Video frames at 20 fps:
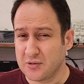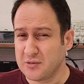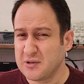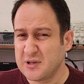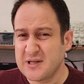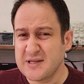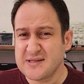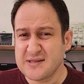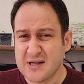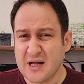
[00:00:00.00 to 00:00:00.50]
It
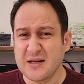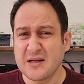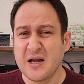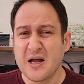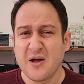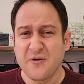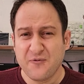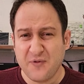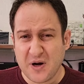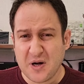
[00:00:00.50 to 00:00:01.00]
is not
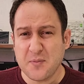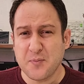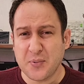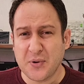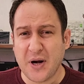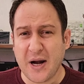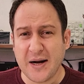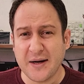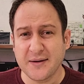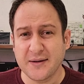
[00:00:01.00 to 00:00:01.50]
very
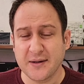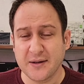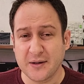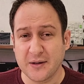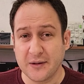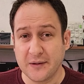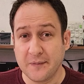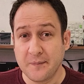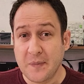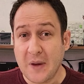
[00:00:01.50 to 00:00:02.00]

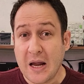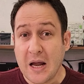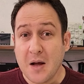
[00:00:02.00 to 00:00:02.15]
practical.